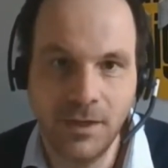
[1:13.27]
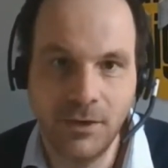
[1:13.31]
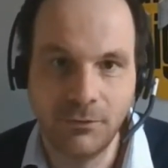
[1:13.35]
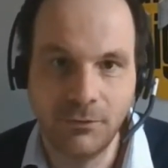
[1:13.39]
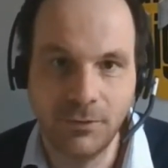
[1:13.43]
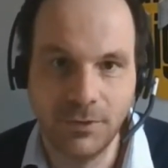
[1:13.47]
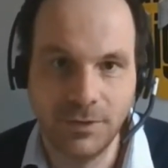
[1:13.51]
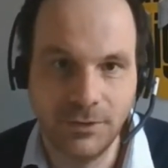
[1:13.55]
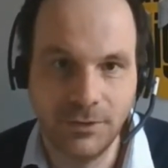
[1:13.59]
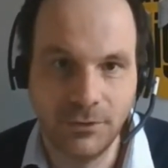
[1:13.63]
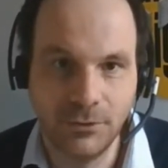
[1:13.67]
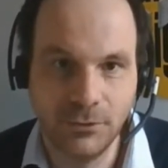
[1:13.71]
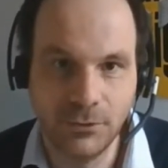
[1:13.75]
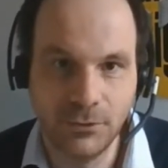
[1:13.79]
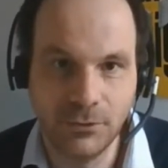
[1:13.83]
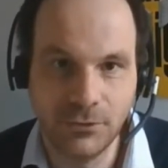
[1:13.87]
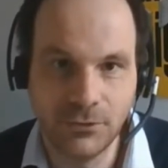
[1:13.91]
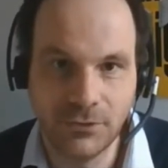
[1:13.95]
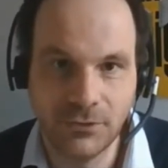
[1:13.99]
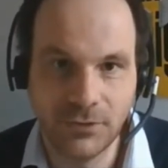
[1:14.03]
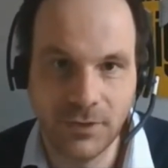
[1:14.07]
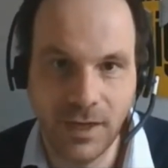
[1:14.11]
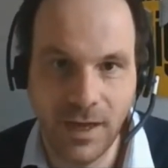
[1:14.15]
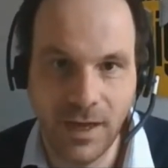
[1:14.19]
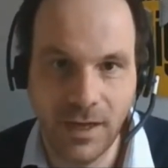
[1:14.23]

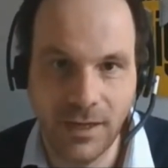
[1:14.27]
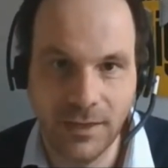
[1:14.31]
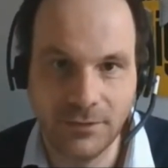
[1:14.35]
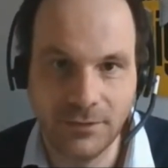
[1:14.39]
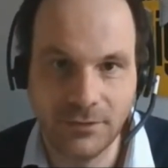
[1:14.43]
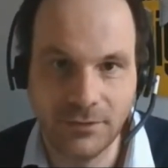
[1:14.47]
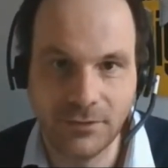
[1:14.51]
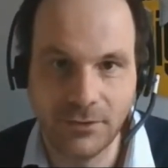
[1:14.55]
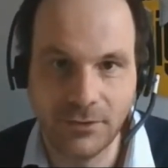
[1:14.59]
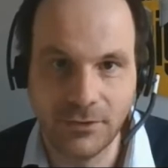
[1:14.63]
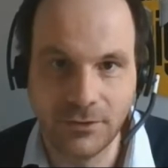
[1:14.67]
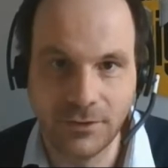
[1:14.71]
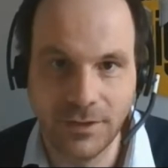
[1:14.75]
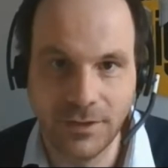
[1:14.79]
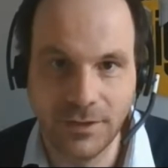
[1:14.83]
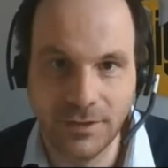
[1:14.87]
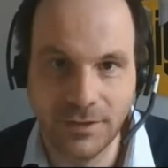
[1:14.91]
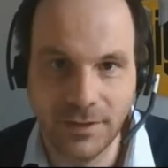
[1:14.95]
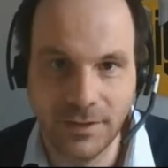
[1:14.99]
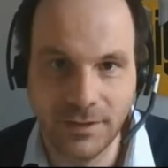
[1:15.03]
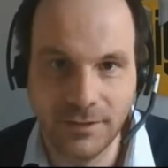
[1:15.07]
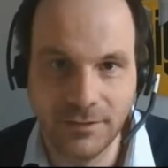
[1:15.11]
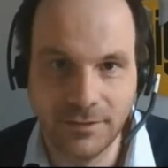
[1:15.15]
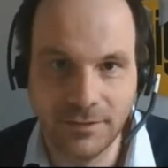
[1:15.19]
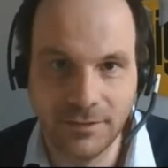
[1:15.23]
reduce high stocking
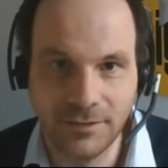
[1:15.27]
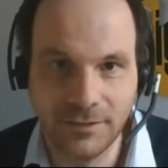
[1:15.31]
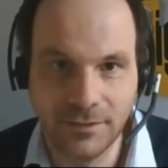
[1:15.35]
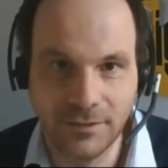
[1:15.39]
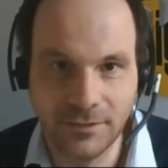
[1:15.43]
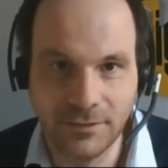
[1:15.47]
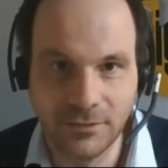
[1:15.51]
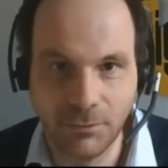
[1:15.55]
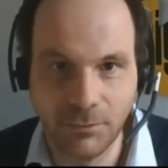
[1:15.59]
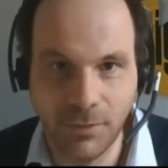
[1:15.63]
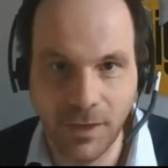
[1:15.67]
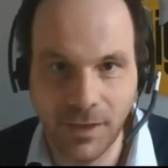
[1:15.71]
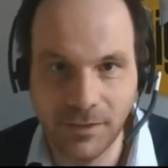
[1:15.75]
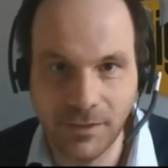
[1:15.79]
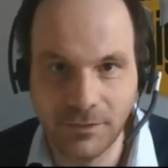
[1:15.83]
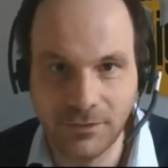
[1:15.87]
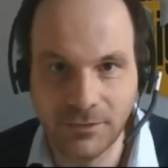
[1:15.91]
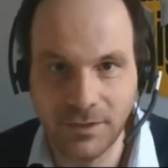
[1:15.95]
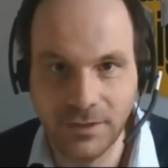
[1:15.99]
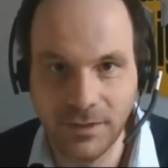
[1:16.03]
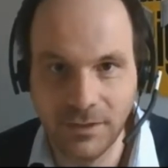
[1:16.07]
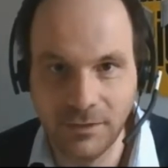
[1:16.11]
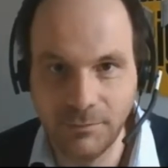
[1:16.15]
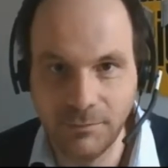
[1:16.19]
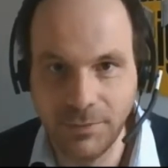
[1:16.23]
densities while
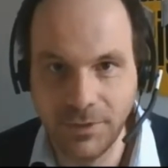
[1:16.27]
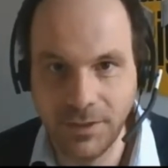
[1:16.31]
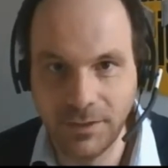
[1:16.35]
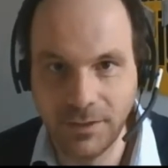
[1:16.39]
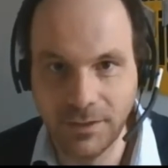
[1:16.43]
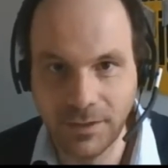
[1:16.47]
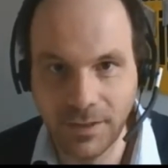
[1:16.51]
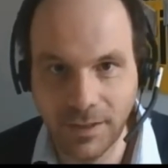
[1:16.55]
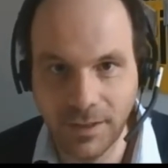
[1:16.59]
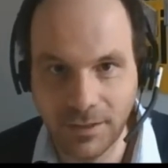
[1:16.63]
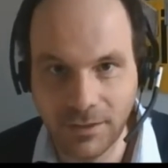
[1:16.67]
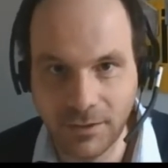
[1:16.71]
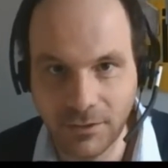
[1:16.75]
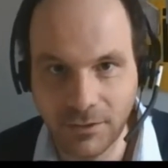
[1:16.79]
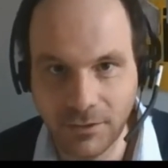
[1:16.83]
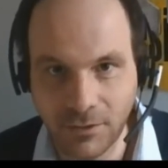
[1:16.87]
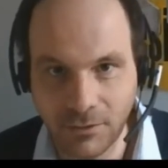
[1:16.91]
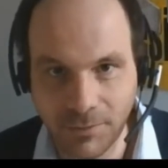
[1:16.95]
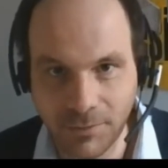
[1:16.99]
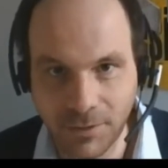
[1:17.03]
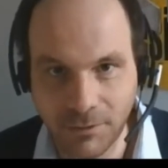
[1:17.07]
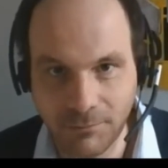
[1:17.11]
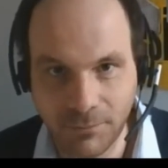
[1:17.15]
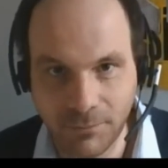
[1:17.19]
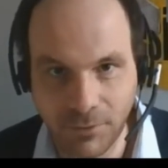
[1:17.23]
still being
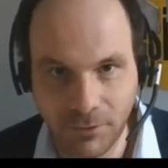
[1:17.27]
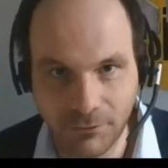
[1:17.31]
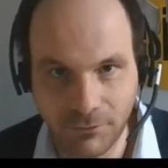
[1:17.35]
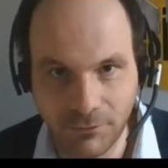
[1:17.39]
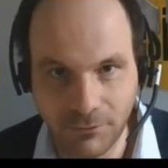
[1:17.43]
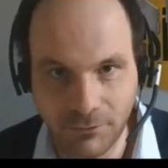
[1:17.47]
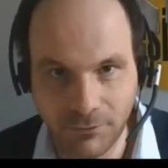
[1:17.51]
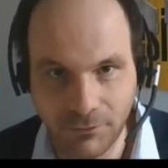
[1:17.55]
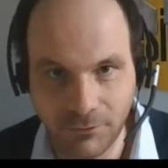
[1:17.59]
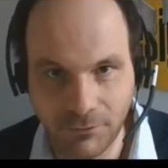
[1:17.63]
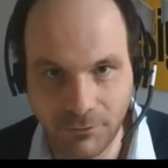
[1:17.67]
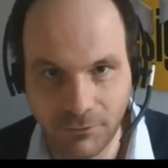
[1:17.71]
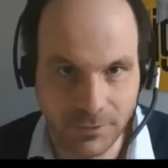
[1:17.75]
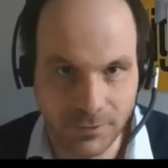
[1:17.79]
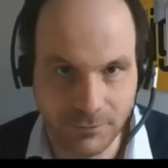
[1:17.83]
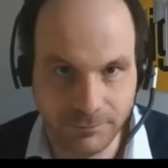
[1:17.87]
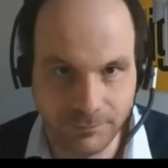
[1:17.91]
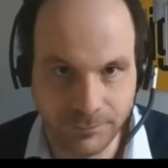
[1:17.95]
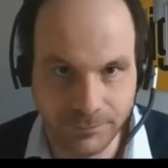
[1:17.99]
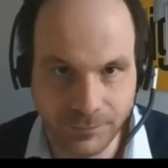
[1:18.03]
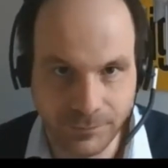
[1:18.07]
economic profitable.